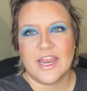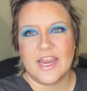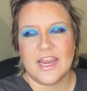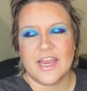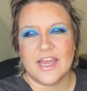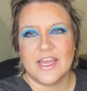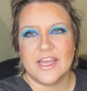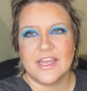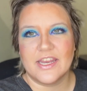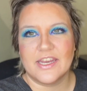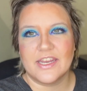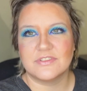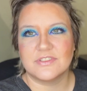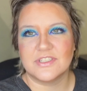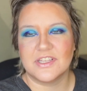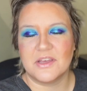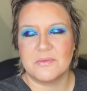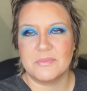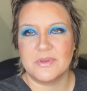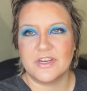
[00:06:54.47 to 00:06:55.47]
and
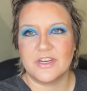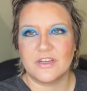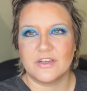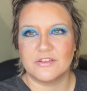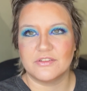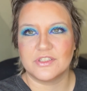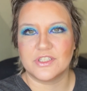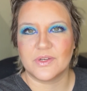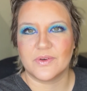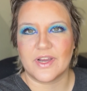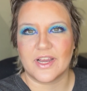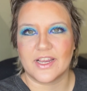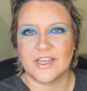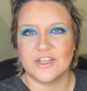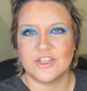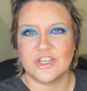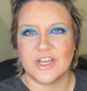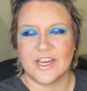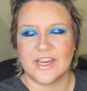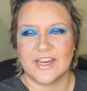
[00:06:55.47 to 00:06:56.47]
let me know so I
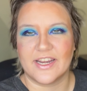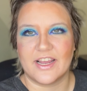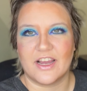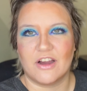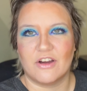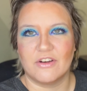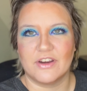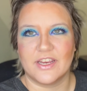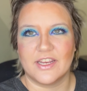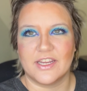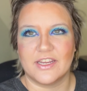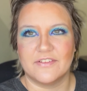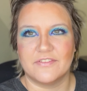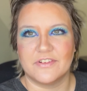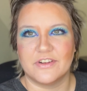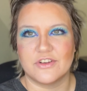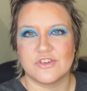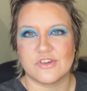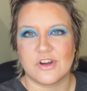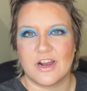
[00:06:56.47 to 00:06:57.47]
can check it out and give
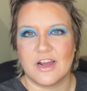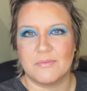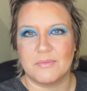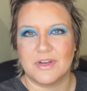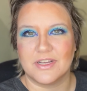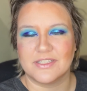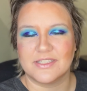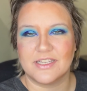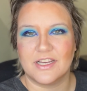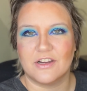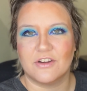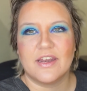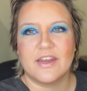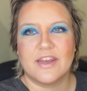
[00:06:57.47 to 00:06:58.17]
it a try myself.